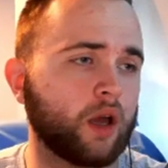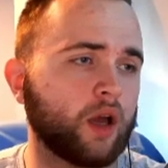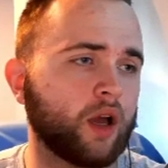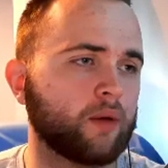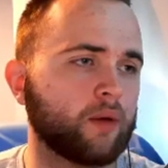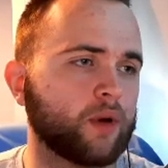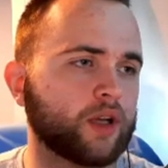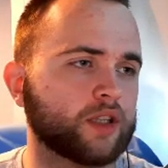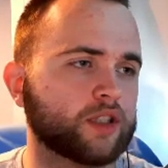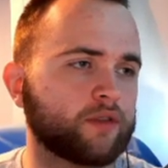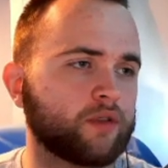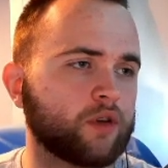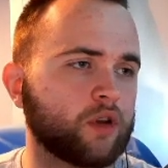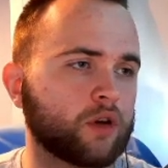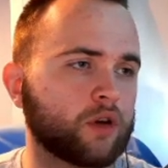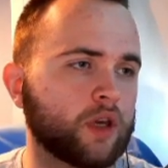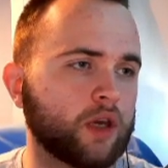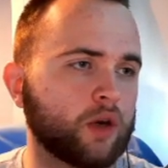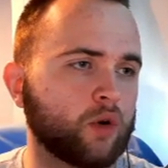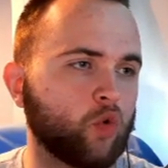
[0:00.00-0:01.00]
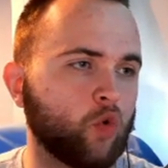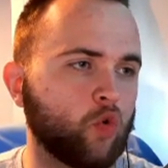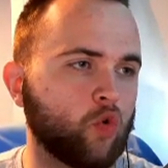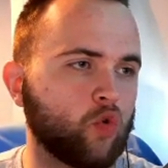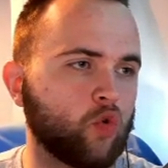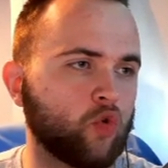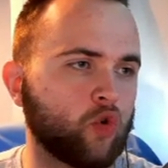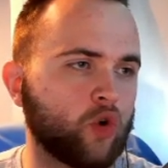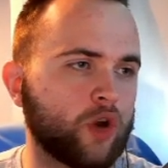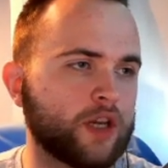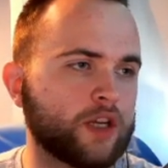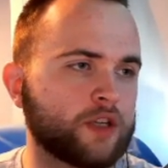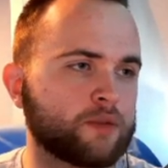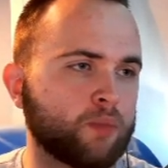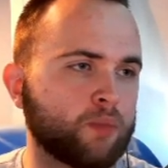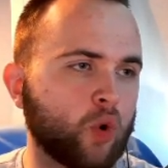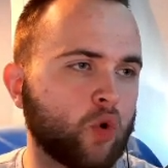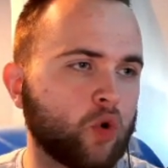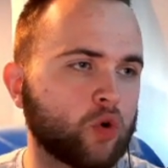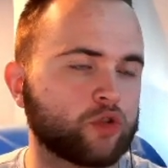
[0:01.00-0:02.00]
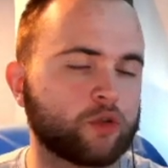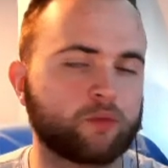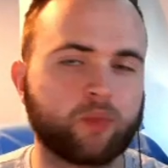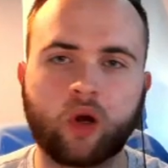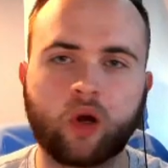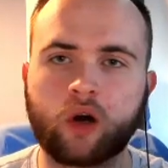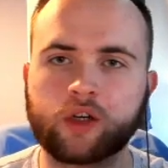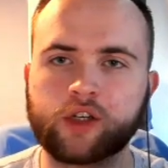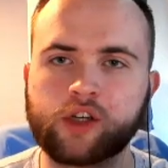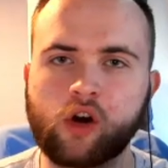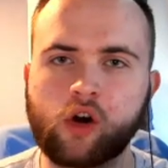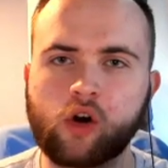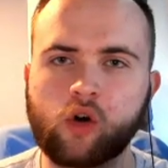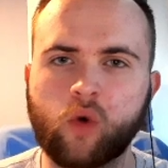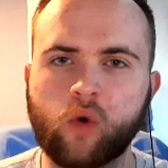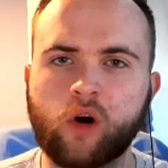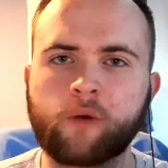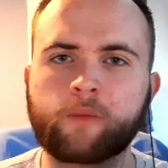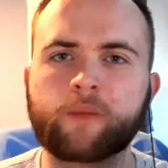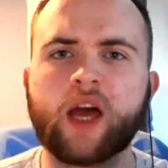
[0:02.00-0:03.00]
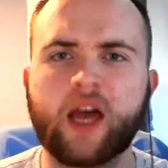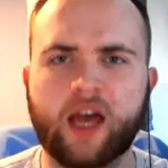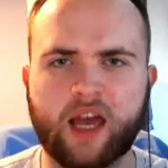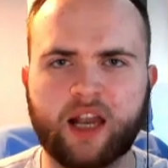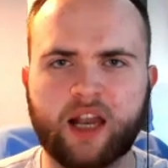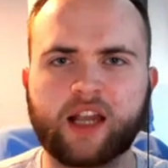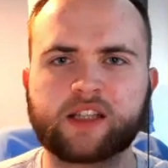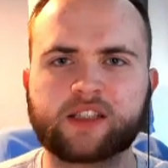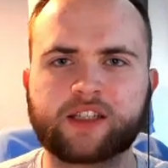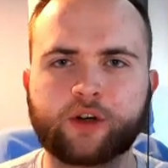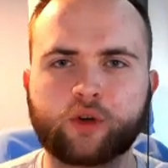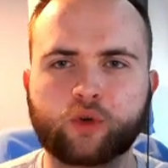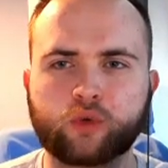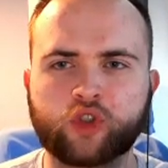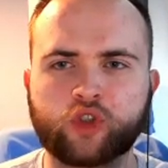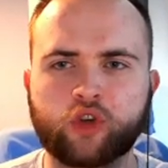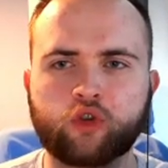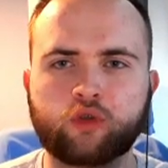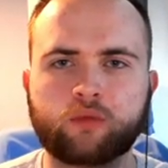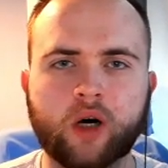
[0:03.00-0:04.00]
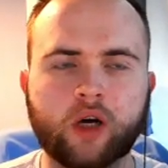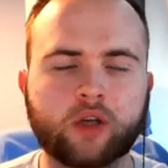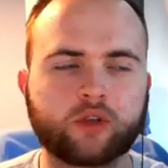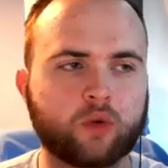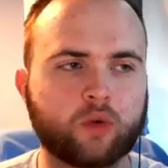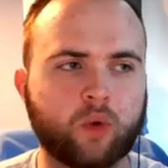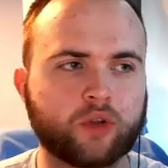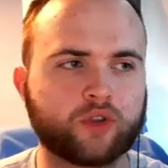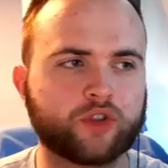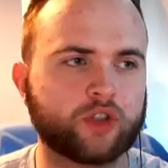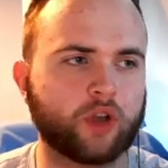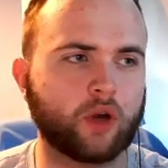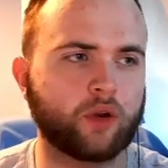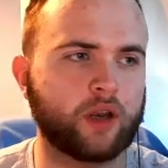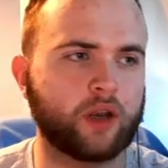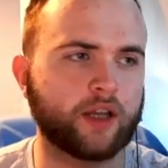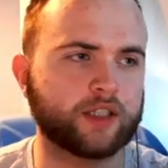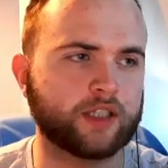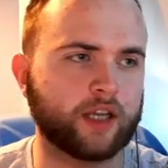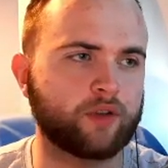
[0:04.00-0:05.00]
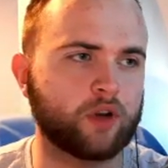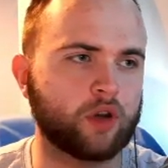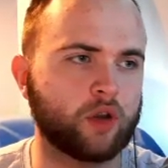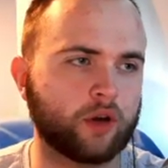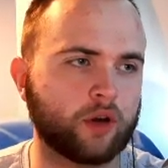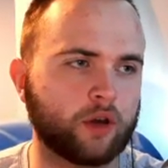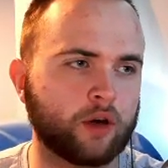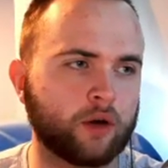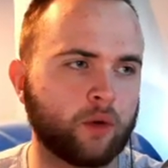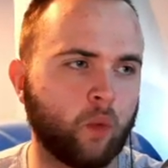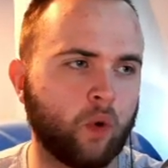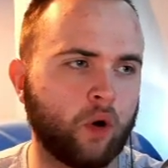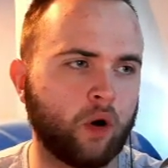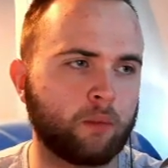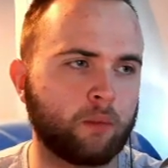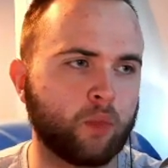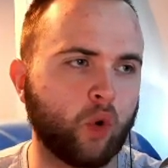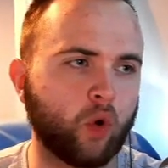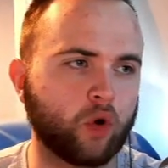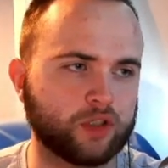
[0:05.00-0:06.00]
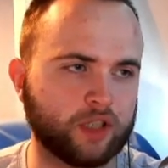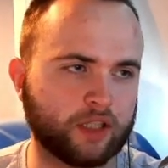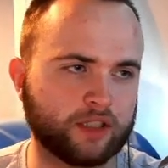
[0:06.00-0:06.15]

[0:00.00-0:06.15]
Let's have a look here. Ooh, here's Morgz's reply. You know what? Let's kill two birds with one stone and let's have a look at what Morgz had to